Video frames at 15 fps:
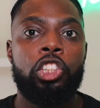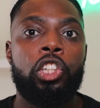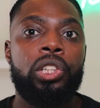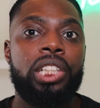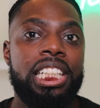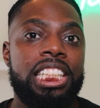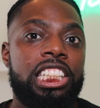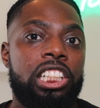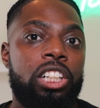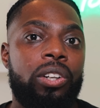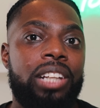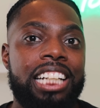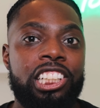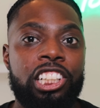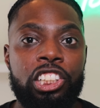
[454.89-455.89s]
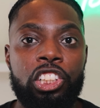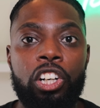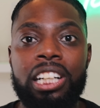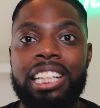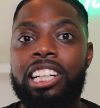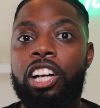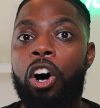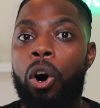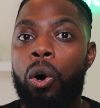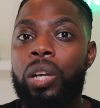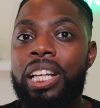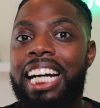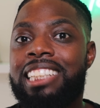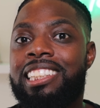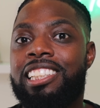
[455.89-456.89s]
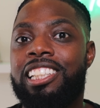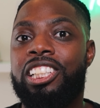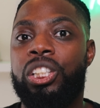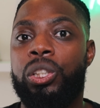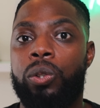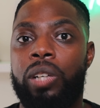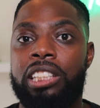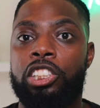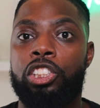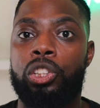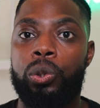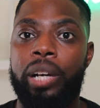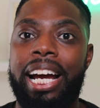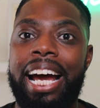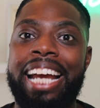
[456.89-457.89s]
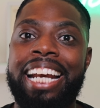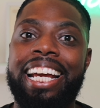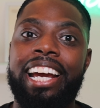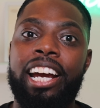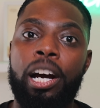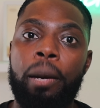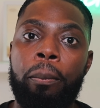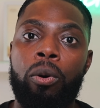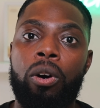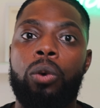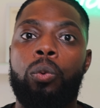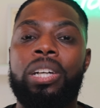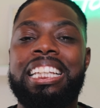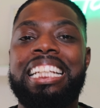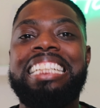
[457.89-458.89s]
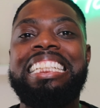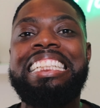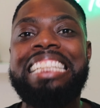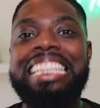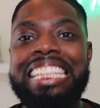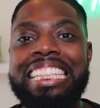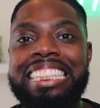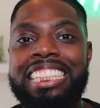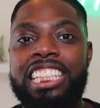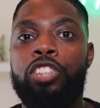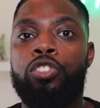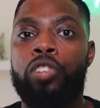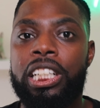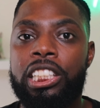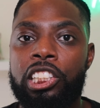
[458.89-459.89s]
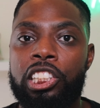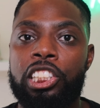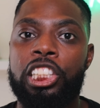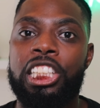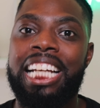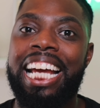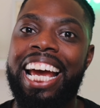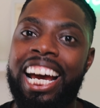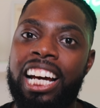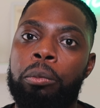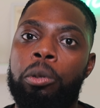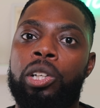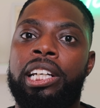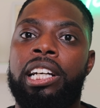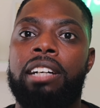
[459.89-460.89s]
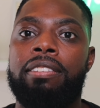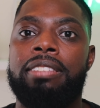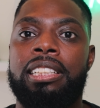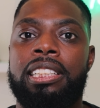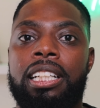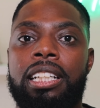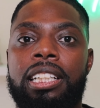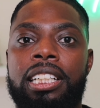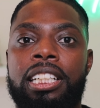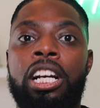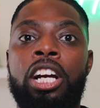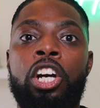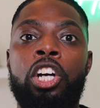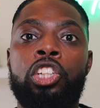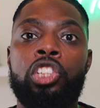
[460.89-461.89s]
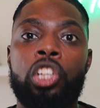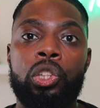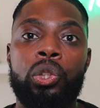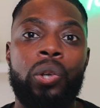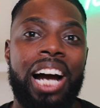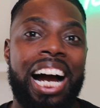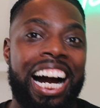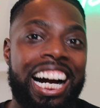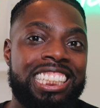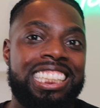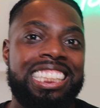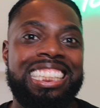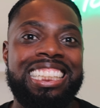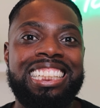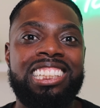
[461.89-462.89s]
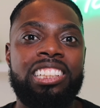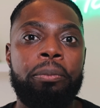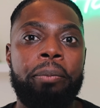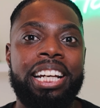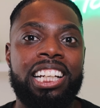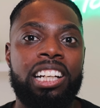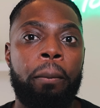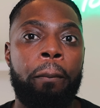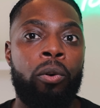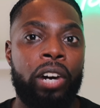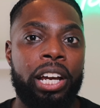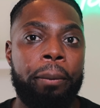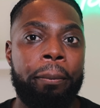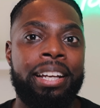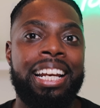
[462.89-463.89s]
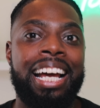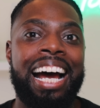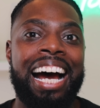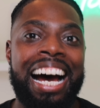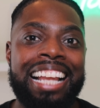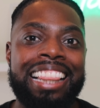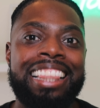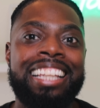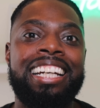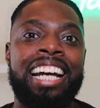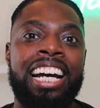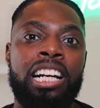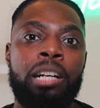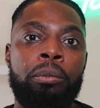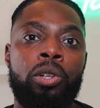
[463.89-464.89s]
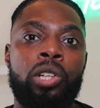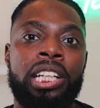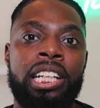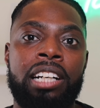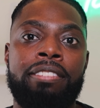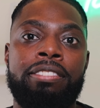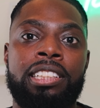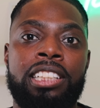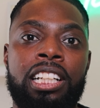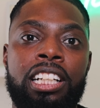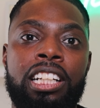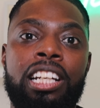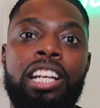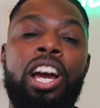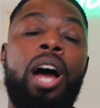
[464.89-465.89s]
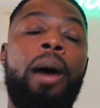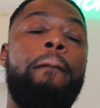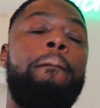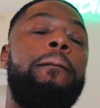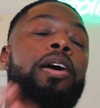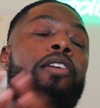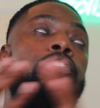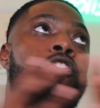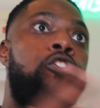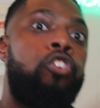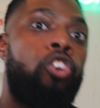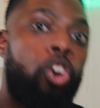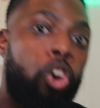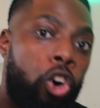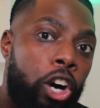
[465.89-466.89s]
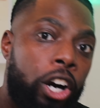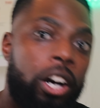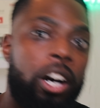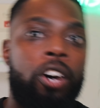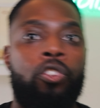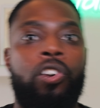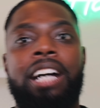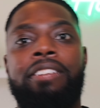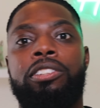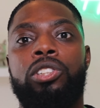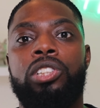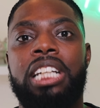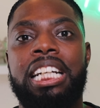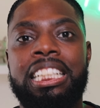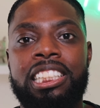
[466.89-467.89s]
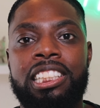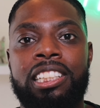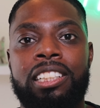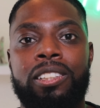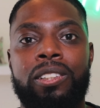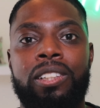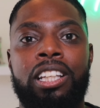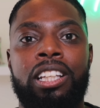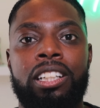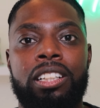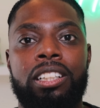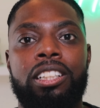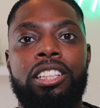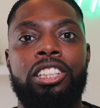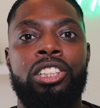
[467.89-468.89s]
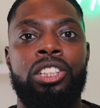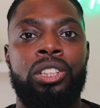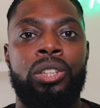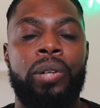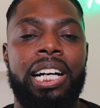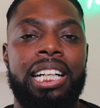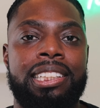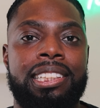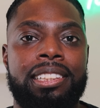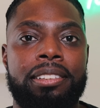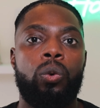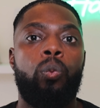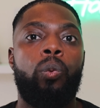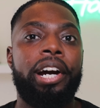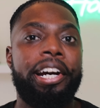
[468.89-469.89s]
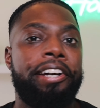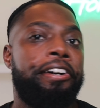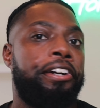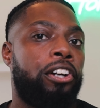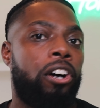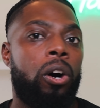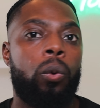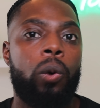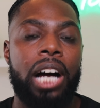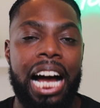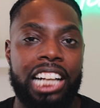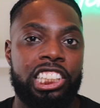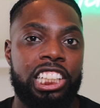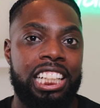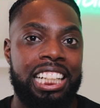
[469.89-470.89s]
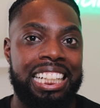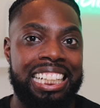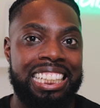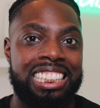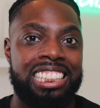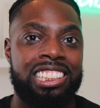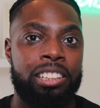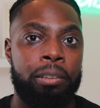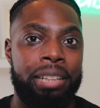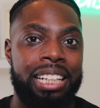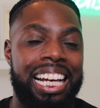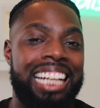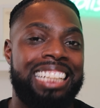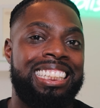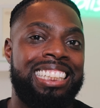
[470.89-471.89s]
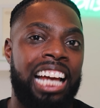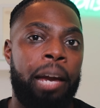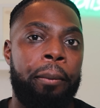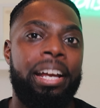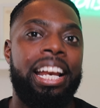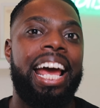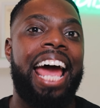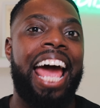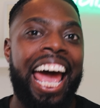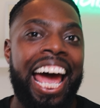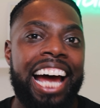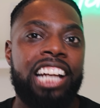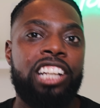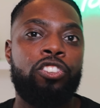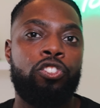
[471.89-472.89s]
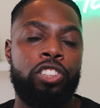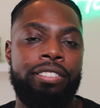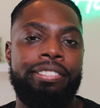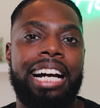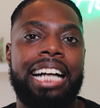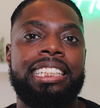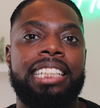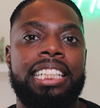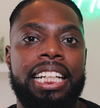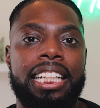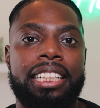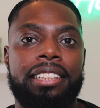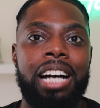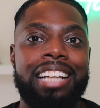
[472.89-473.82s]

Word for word: So you need to know that your dog can only enter the U S through an airport with a C D C registered animal care facility. So you actually need to make an appointment at the animal care facility before arrival into the U S, where your dog will actually need to be examined and revaccinated.